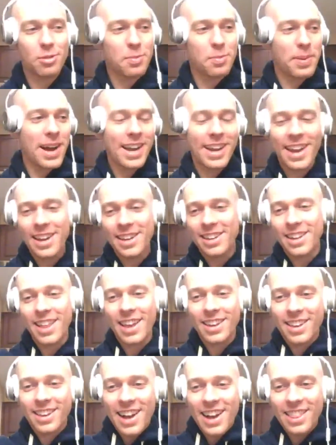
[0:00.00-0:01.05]
do a podcast.
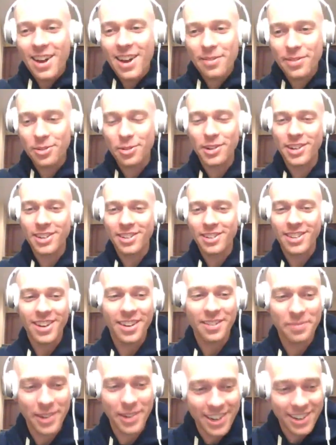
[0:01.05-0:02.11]
Like, I love doing this
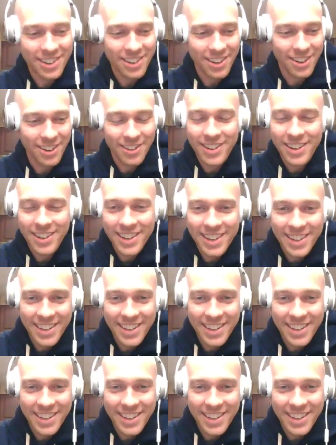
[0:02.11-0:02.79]
stuff, man. So.